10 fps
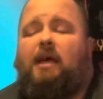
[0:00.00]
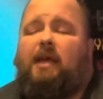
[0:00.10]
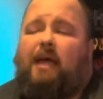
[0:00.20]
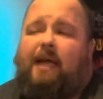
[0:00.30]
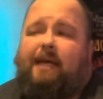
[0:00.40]

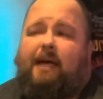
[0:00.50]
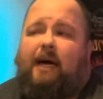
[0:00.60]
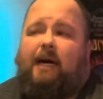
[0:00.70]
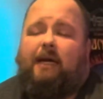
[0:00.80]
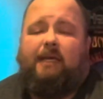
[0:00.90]
and
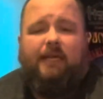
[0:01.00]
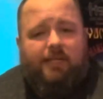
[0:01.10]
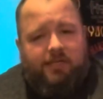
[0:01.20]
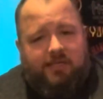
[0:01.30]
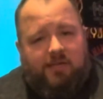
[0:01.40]
get
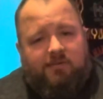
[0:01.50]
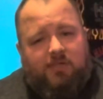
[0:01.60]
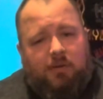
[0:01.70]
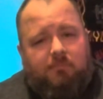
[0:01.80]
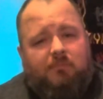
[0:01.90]
yourself
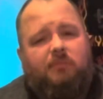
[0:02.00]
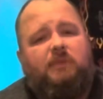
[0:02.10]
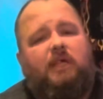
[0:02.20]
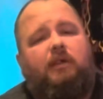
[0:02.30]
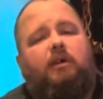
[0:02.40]
something
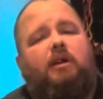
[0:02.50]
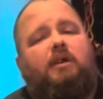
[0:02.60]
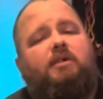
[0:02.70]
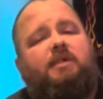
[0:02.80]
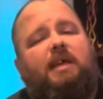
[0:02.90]
that you can
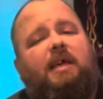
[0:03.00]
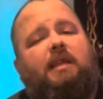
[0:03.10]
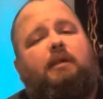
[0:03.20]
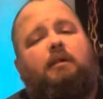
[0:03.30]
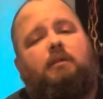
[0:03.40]

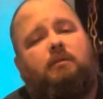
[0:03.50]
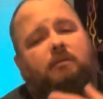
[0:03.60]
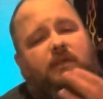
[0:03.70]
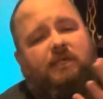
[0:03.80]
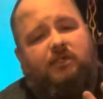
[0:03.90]
understand
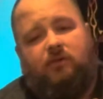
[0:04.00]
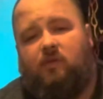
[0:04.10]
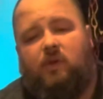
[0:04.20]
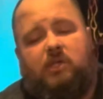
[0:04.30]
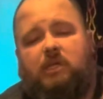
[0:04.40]
is
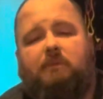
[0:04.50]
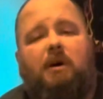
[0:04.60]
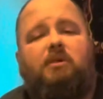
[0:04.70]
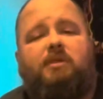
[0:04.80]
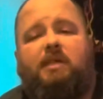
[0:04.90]
universally
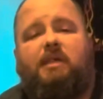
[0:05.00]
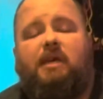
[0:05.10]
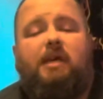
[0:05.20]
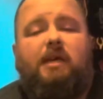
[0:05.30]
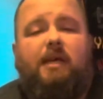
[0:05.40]
mounted,
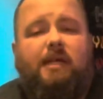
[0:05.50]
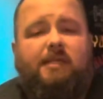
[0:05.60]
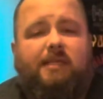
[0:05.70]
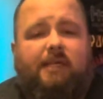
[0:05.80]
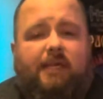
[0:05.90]
it's
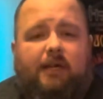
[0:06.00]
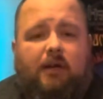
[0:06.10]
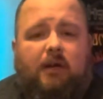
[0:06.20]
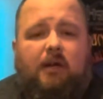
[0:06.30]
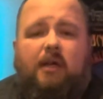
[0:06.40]

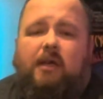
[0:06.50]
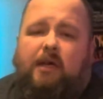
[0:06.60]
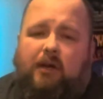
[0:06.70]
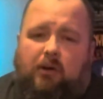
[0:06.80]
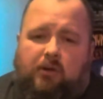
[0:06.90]
secure,
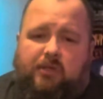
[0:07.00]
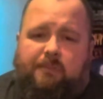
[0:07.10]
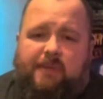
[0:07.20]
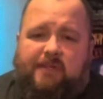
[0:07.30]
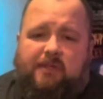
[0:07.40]
it holds your
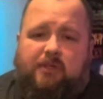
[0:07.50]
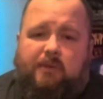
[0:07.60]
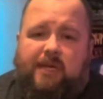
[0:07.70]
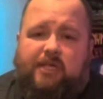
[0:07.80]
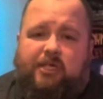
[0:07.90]
pistol the
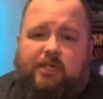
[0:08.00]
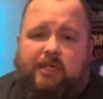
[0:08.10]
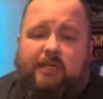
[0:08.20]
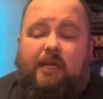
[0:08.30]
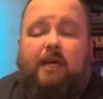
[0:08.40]
way it should,